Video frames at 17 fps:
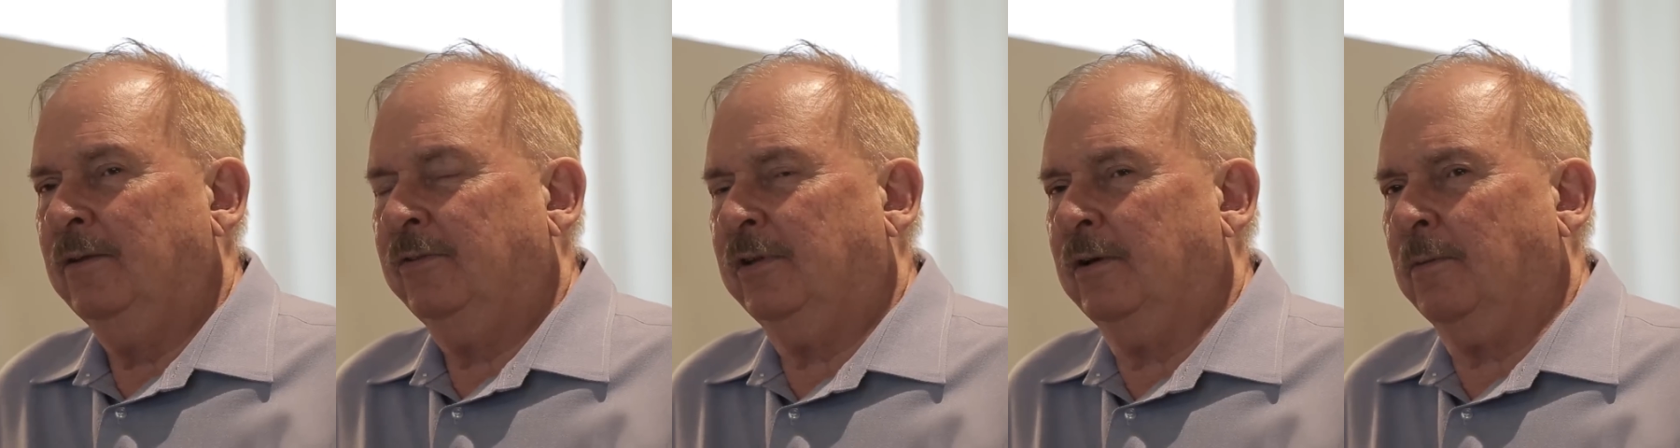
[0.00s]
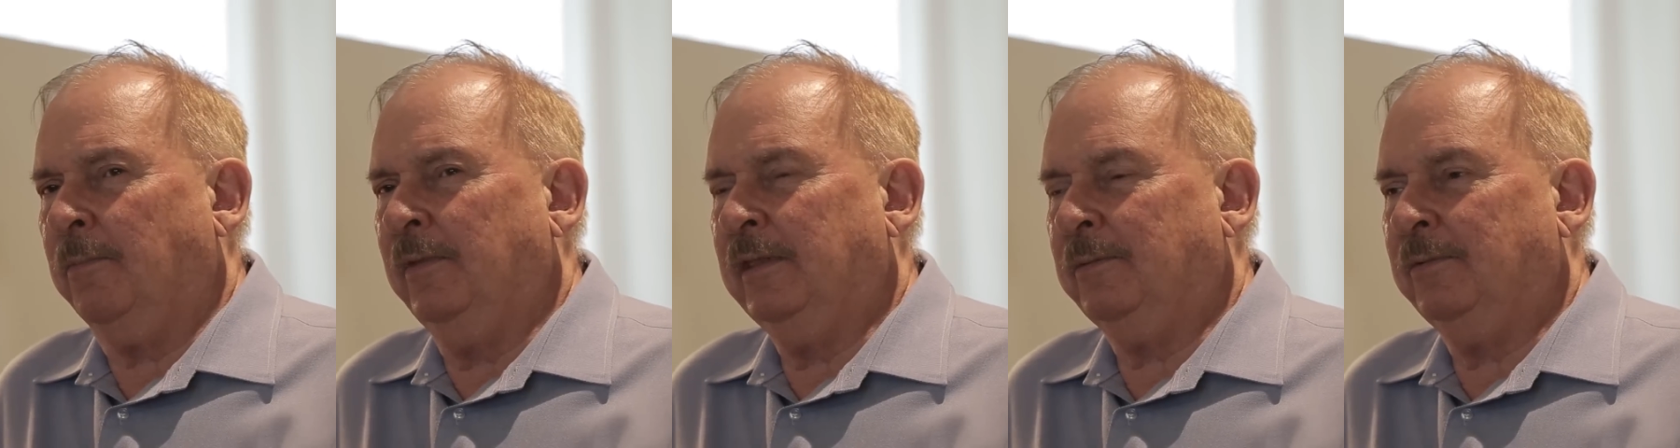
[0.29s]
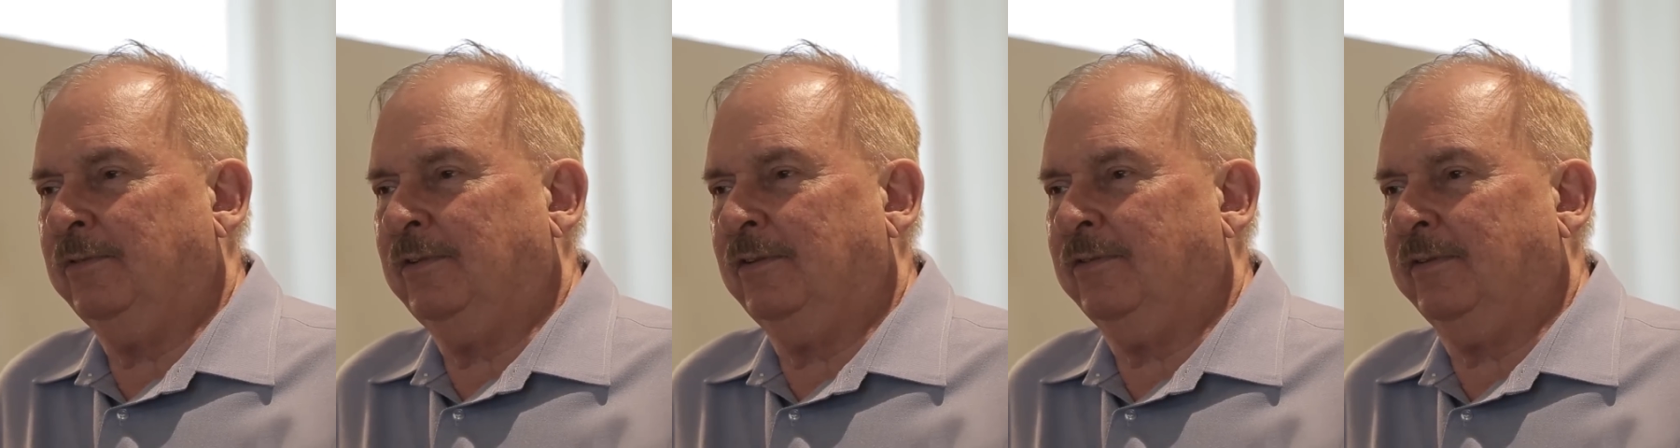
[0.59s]
So
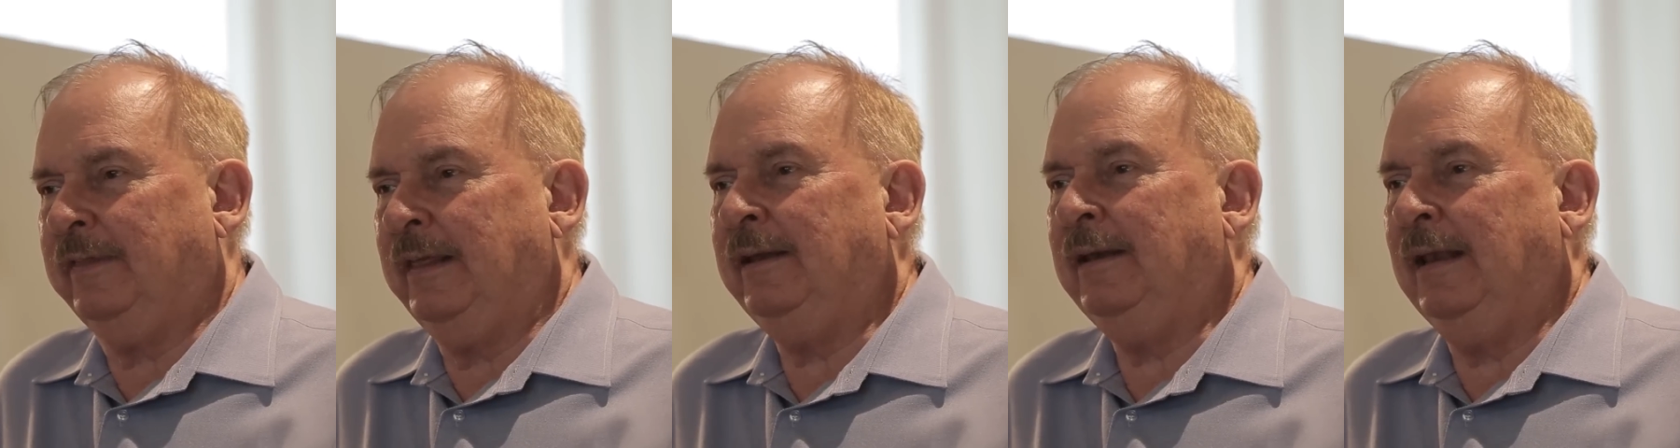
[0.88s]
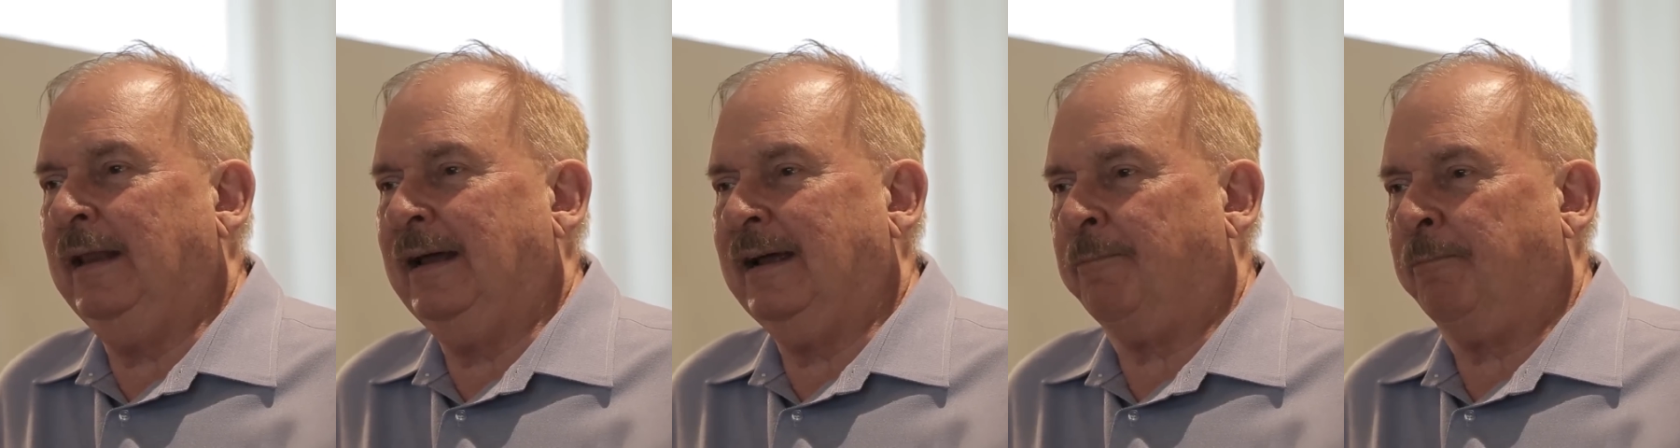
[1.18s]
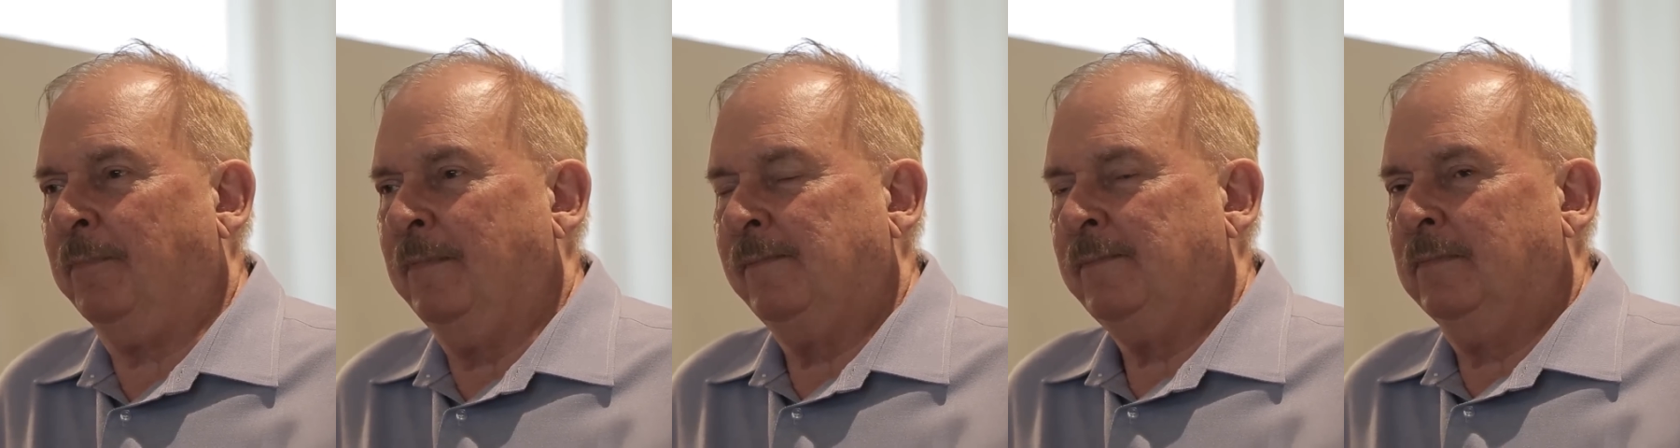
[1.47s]
there was this thin
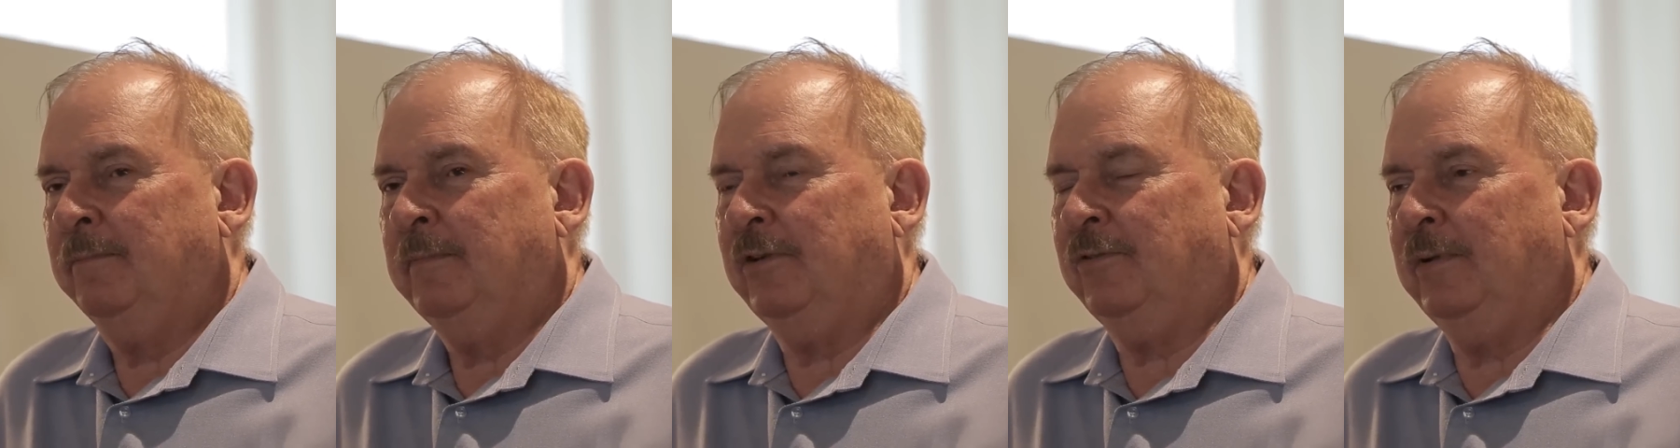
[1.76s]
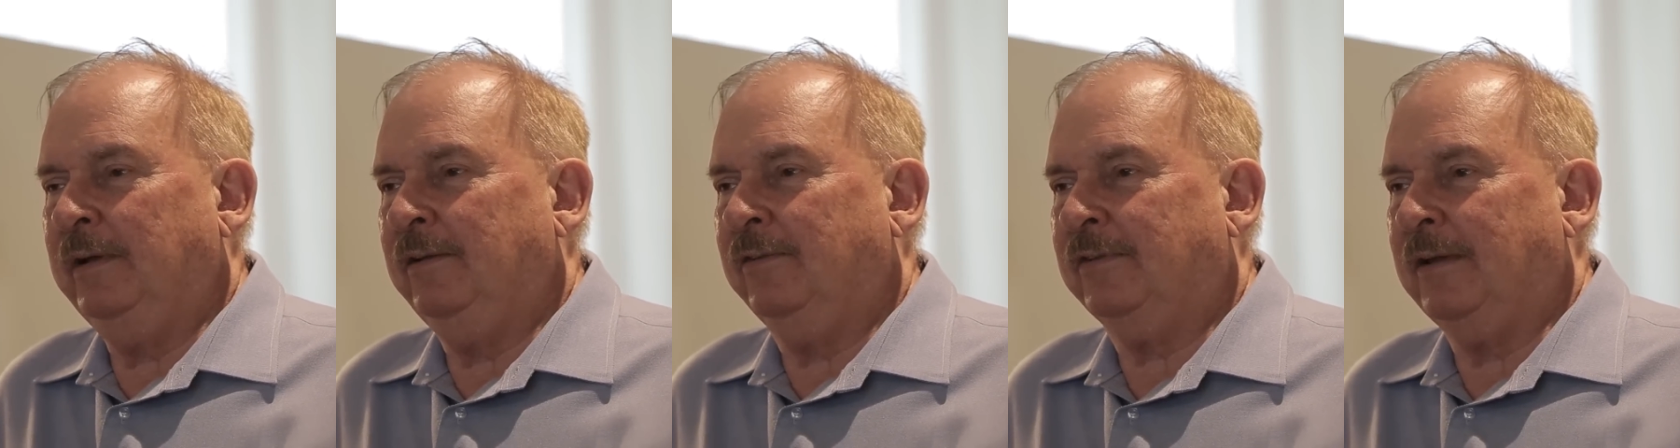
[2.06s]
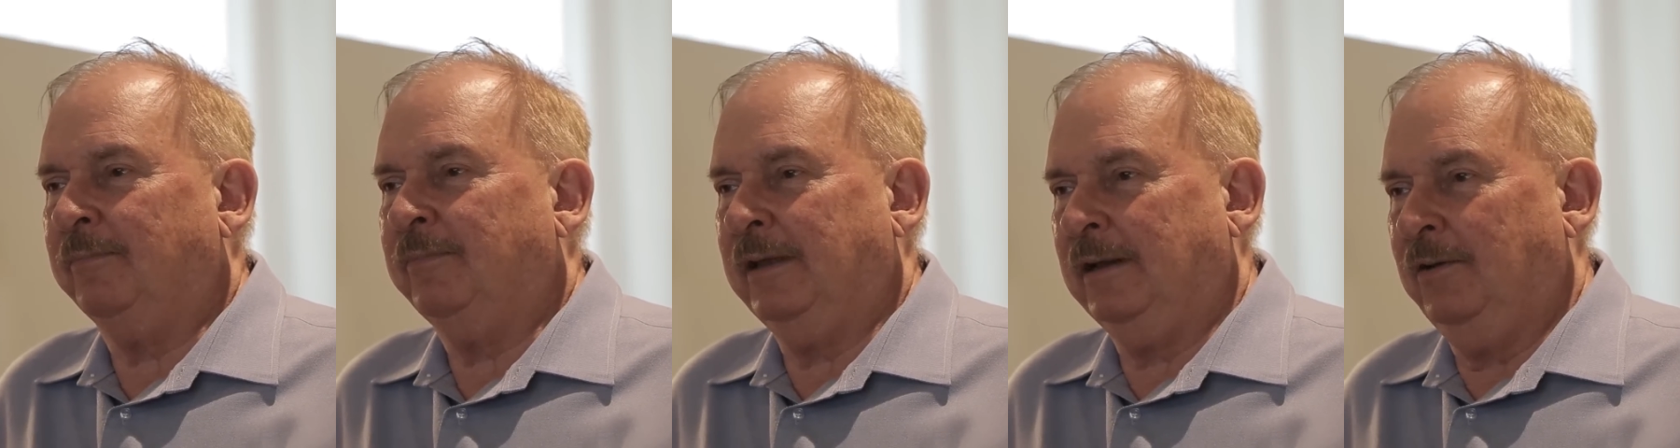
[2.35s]
line between
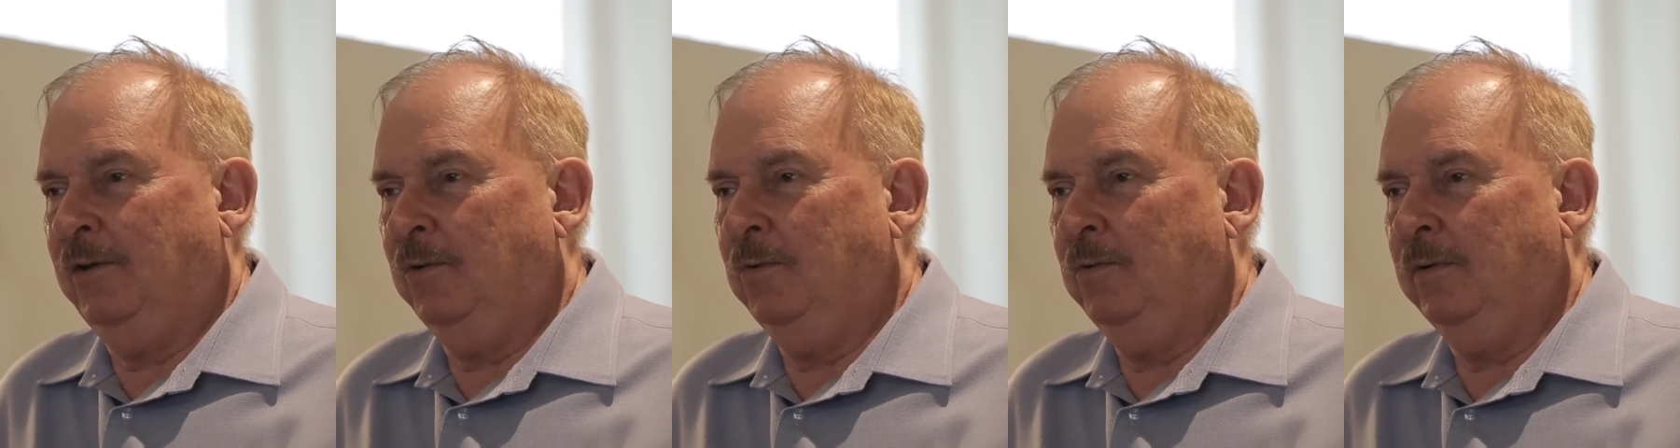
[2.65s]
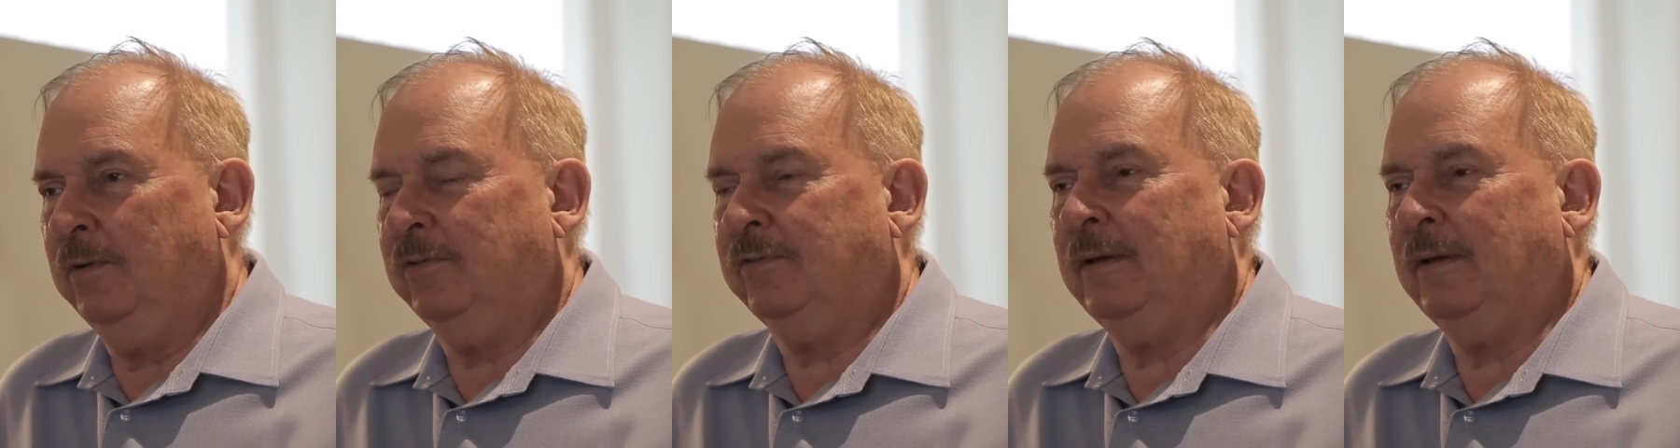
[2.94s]
something new,